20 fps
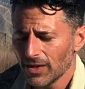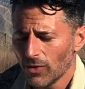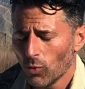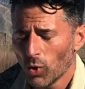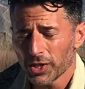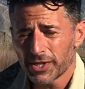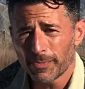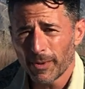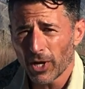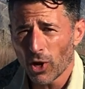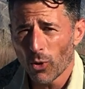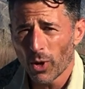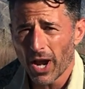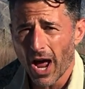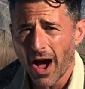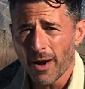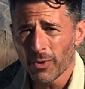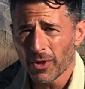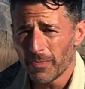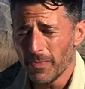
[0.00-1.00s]
what's been
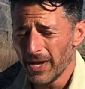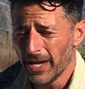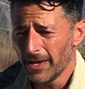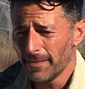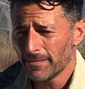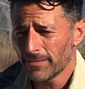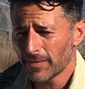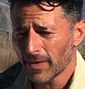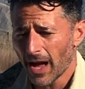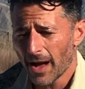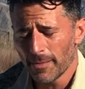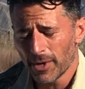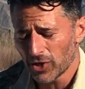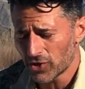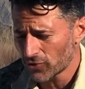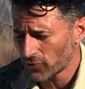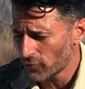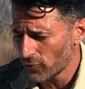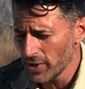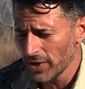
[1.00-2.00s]
going on with me. I'm going
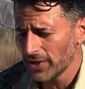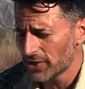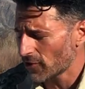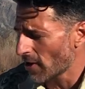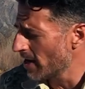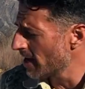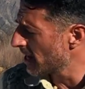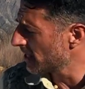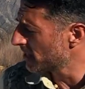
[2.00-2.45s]
to really try